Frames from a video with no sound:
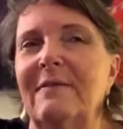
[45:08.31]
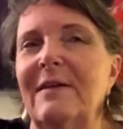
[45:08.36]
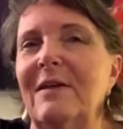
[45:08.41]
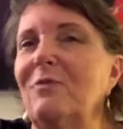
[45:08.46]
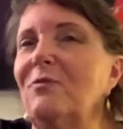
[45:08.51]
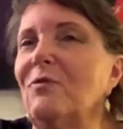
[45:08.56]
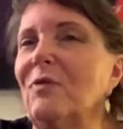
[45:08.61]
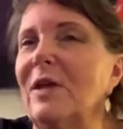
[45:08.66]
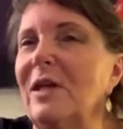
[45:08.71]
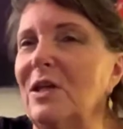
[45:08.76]
And
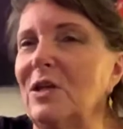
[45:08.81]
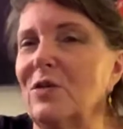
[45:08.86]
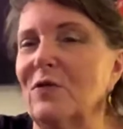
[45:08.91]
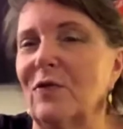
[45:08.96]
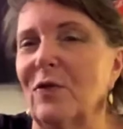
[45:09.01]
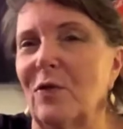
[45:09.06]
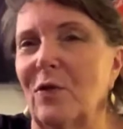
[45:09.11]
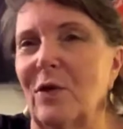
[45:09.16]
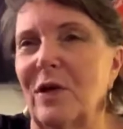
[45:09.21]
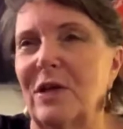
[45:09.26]
then reach
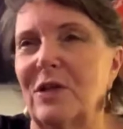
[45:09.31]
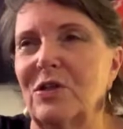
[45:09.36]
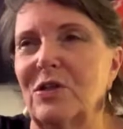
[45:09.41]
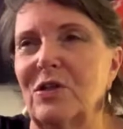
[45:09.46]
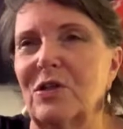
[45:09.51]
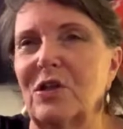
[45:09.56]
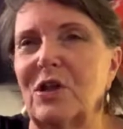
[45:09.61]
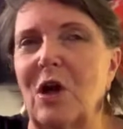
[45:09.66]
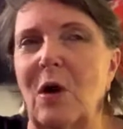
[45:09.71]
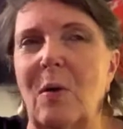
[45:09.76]
for it.
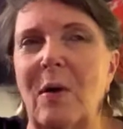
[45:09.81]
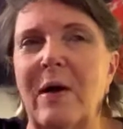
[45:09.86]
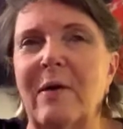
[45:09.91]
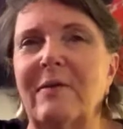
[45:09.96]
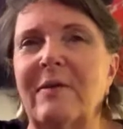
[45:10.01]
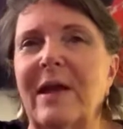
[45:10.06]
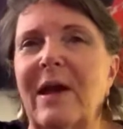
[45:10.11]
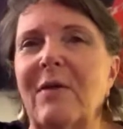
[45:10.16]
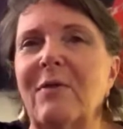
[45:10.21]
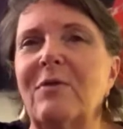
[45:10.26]
Just go
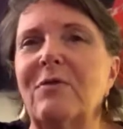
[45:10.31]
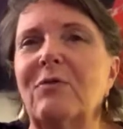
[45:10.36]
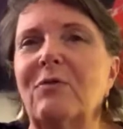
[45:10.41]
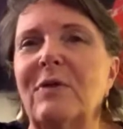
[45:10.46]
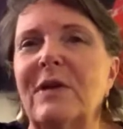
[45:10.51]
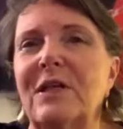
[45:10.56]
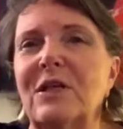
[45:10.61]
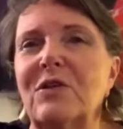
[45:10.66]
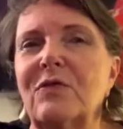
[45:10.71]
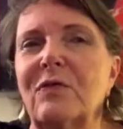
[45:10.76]
out there and
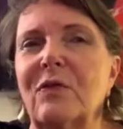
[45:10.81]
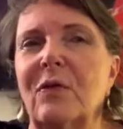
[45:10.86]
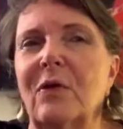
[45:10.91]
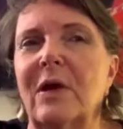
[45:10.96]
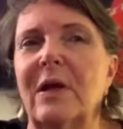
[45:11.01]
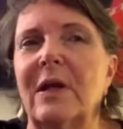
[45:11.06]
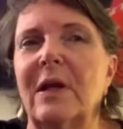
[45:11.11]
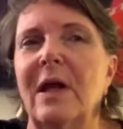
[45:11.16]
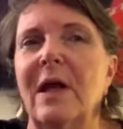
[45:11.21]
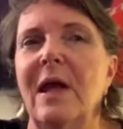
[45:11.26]
reach
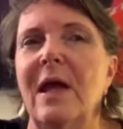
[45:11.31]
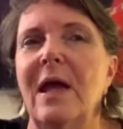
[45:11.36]
for it.